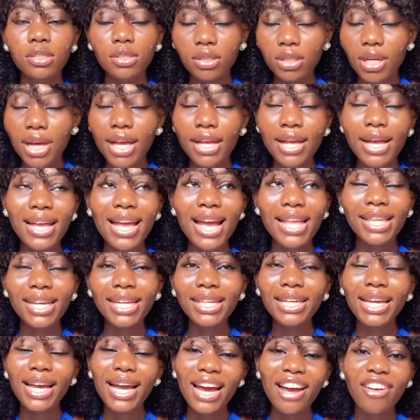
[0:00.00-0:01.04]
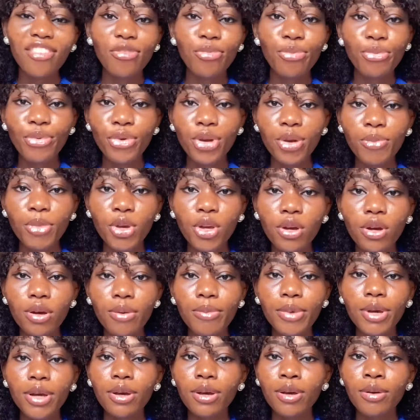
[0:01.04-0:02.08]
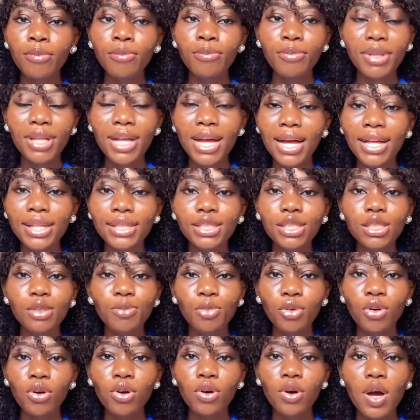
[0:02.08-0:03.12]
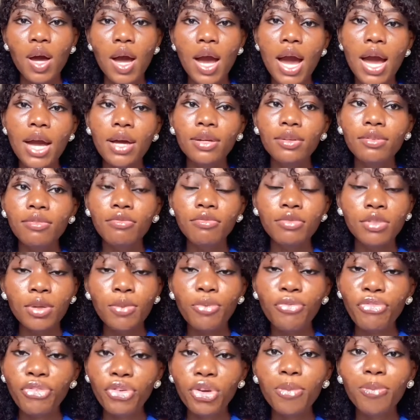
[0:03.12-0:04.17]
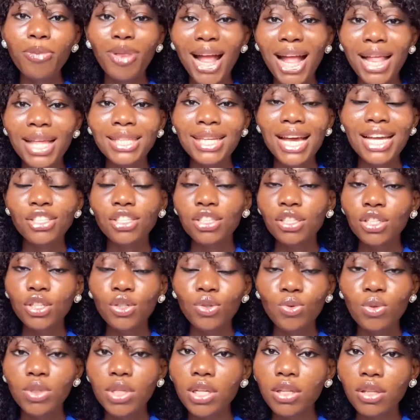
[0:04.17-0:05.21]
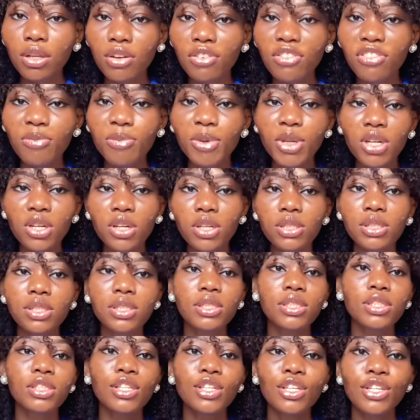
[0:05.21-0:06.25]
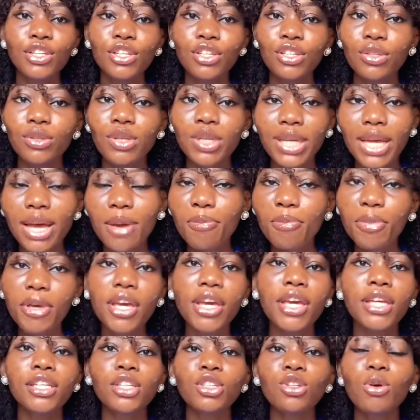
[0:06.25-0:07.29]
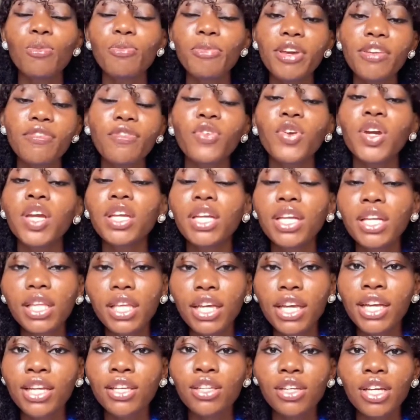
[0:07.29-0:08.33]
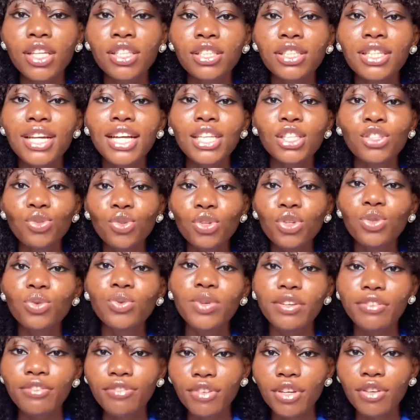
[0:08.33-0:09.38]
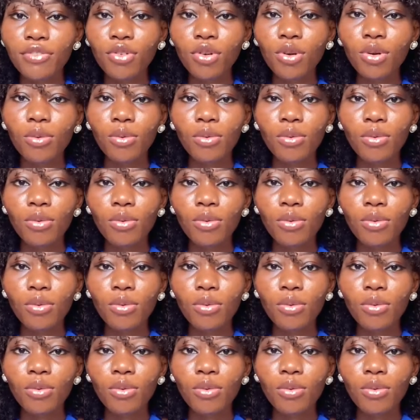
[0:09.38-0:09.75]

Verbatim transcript: eh, i think they have premium um, plans but the free plan is actually good enough because you get paid you don't pay for anything You're, they're doing you a favor